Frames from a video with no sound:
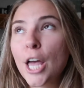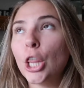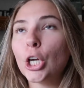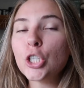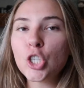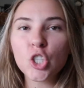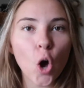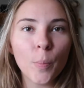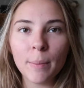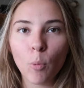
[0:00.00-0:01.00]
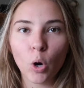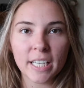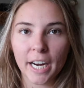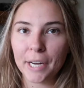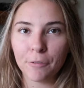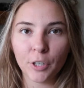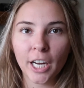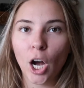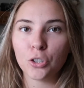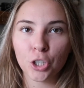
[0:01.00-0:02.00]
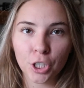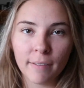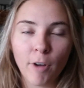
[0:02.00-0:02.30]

There's so many more dairy-free alternative